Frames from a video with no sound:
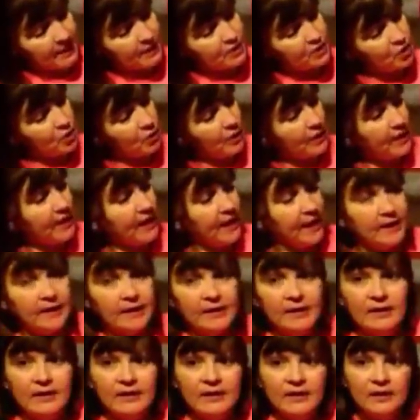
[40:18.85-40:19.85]
money doing it.
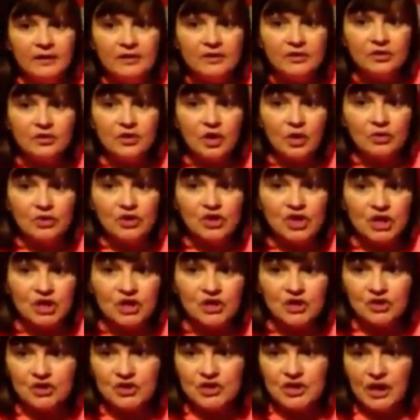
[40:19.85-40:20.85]
So don't
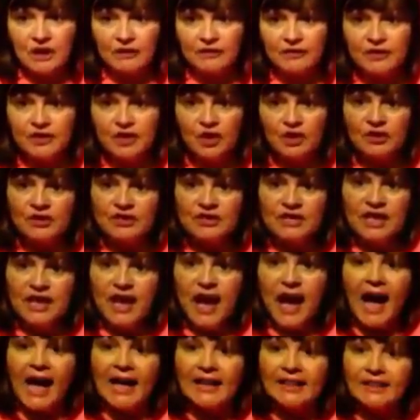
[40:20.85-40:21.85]
cheat yourself. So
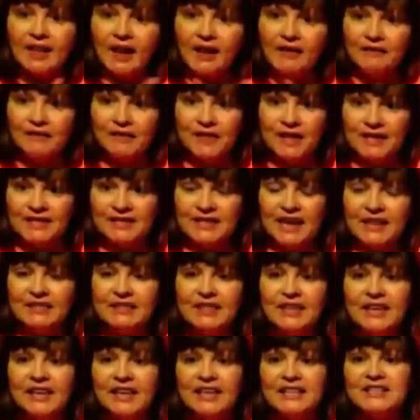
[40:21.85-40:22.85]
see, I love this. I
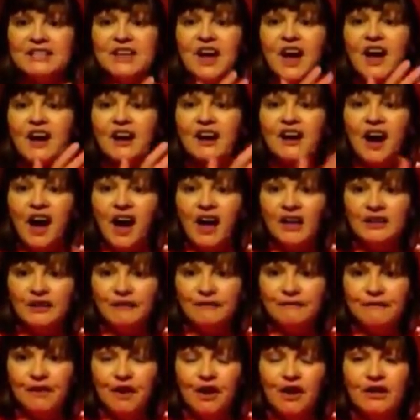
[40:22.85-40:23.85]
think it's
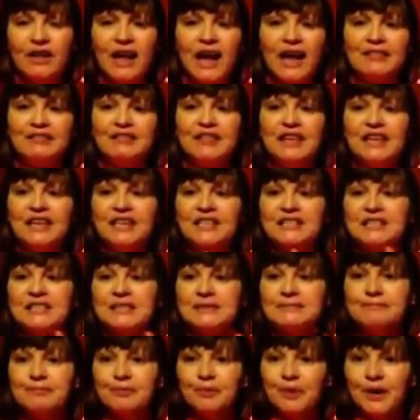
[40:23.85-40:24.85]
colorful. I think it's
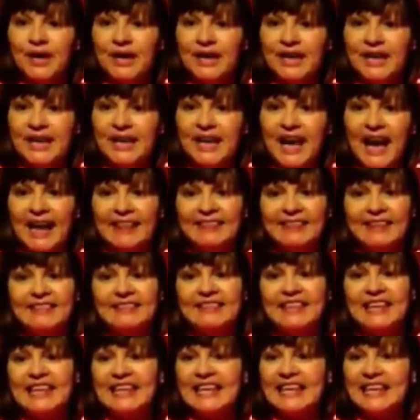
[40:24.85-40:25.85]
springy. I
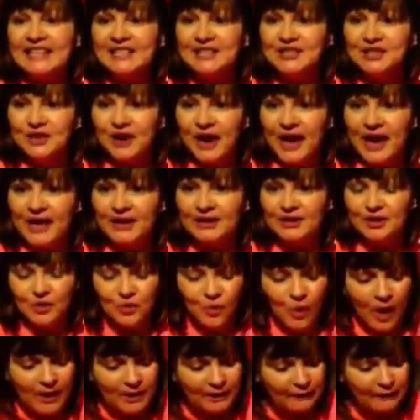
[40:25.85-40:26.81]
think the Easter eggs are